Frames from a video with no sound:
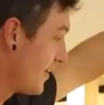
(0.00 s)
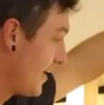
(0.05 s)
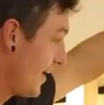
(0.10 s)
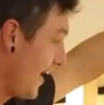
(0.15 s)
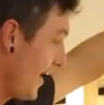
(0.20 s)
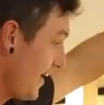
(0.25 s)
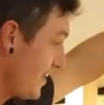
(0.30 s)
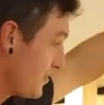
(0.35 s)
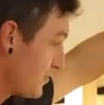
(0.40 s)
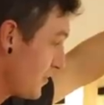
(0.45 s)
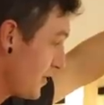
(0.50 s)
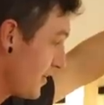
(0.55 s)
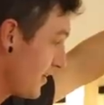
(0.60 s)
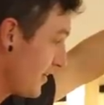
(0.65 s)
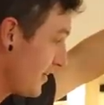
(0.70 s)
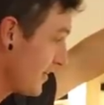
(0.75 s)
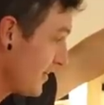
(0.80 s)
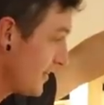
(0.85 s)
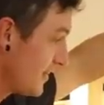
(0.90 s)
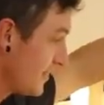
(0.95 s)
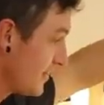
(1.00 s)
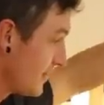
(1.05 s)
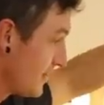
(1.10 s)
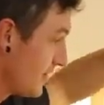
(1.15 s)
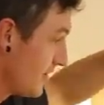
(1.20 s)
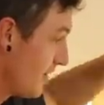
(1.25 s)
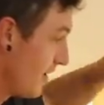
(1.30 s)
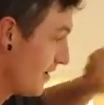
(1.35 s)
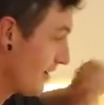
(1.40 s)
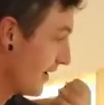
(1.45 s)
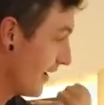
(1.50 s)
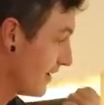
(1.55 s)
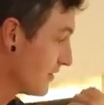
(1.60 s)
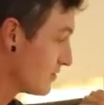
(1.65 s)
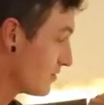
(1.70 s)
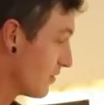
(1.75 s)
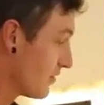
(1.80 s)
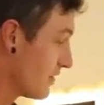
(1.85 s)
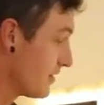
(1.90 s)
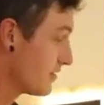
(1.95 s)
Hi, sweetheart. Okay,
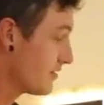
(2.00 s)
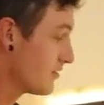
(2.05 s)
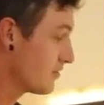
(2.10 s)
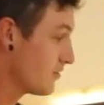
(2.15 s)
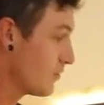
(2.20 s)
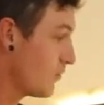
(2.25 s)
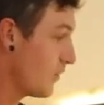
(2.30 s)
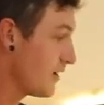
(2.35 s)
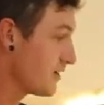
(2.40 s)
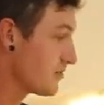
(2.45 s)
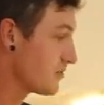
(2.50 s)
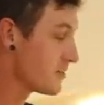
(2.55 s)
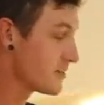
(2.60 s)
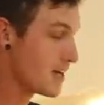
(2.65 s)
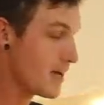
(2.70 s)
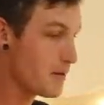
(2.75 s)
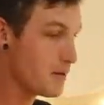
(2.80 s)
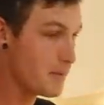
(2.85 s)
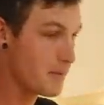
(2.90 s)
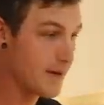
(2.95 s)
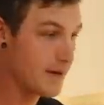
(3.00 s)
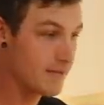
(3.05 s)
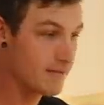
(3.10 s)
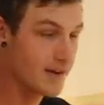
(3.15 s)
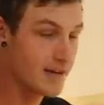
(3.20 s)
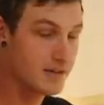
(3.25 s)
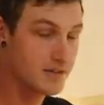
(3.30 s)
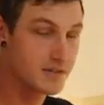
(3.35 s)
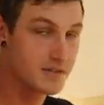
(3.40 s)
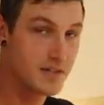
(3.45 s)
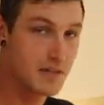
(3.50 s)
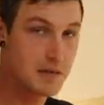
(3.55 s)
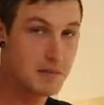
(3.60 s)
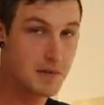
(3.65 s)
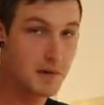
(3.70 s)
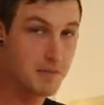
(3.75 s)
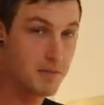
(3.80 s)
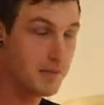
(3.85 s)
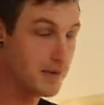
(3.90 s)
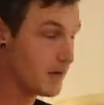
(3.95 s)
so this is the Western Diamondback rattlesnake,
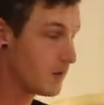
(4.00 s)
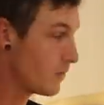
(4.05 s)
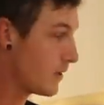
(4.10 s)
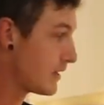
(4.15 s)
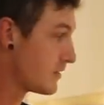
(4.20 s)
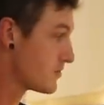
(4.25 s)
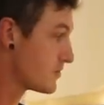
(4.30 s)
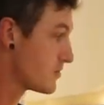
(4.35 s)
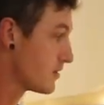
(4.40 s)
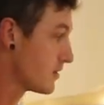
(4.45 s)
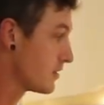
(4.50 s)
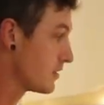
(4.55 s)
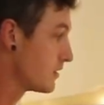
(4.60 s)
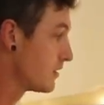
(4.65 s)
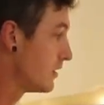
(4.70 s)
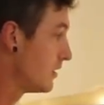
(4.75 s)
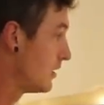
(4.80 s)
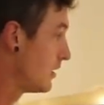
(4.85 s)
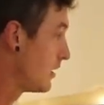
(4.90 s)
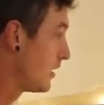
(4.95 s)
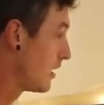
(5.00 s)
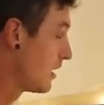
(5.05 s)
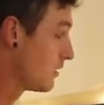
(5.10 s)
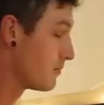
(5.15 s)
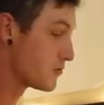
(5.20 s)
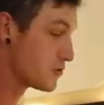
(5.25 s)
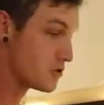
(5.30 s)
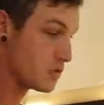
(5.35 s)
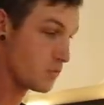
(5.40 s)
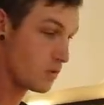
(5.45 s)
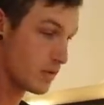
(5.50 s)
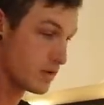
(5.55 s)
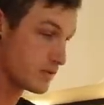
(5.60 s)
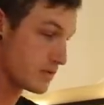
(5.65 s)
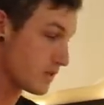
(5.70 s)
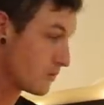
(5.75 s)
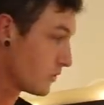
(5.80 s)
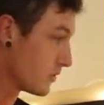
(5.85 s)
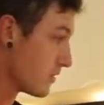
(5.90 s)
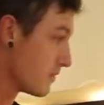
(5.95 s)
my big Western. She
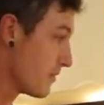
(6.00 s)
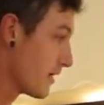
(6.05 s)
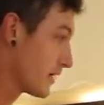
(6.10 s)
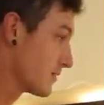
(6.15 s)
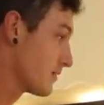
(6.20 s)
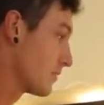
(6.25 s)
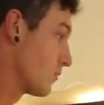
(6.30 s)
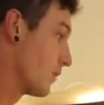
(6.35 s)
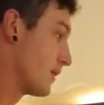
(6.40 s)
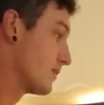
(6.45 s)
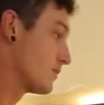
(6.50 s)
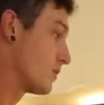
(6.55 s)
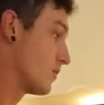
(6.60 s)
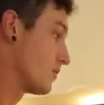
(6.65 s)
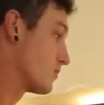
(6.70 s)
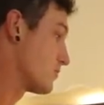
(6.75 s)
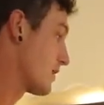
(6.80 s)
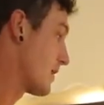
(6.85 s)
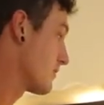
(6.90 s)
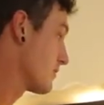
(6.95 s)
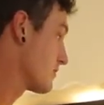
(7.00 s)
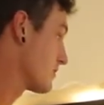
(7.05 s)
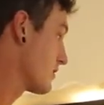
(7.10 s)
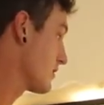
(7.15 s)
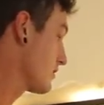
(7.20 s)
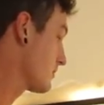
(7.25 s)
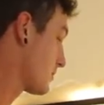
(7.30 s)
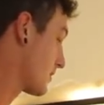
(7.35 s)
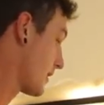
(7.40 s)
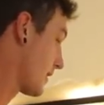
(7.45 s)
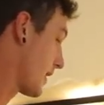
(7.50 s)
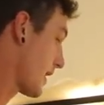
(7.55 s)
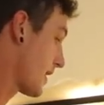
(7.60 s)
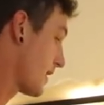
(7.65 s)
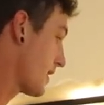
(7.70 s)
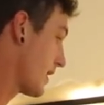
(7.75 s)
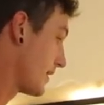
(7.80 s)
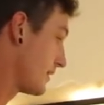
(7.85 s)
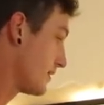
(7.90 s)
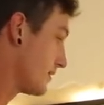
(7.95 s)
was in with the Mexican West Coast rattlesnakes, but
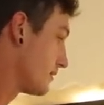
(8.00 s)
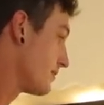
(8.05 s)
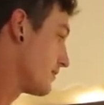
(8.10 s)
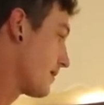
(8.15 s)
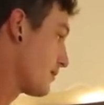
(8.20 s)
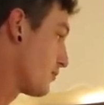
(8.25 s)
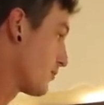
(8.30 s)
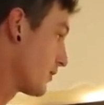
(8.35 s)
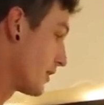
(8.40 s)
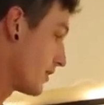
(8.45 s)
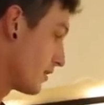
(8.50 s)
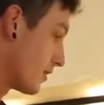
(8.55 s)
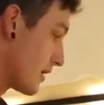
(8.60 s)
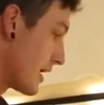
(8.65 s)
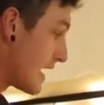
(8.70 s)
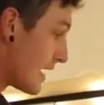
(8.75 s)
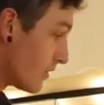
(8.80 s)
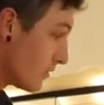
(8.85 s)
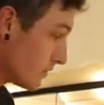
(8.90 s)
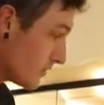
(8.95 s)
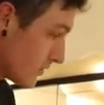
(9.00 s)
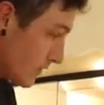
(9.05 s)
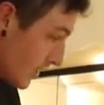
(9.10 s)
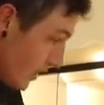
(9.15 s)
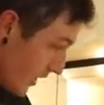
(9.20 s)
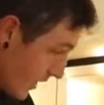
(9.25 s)
again, I did separate her out.